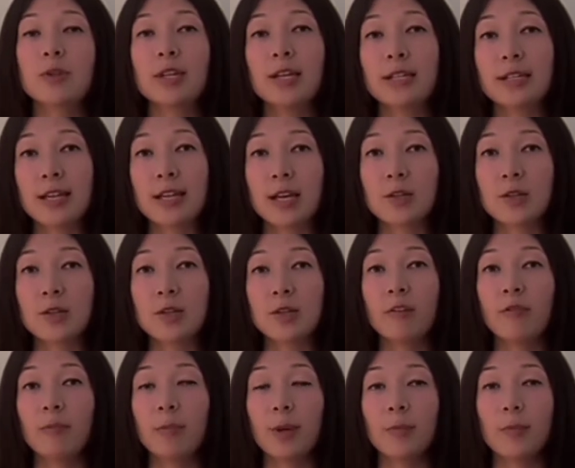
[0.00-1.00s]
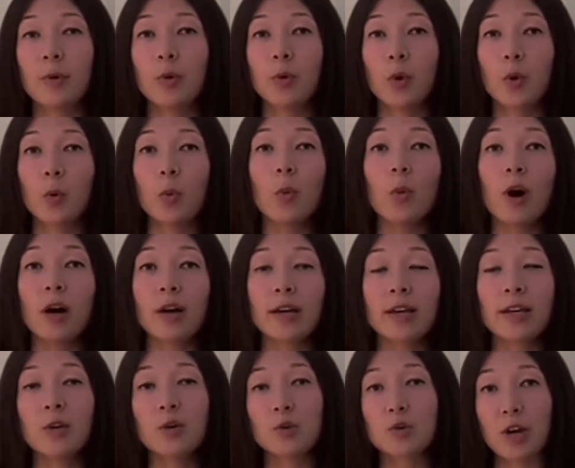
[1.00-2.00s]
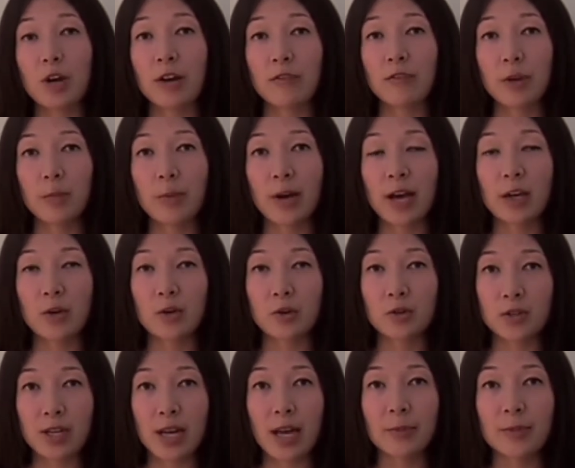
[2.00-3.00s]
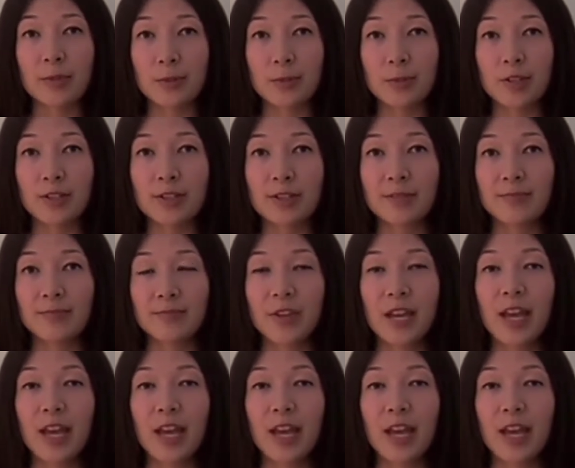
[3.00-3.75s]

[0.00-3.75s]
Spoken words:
the attention of people who are walking or driving by your establishment.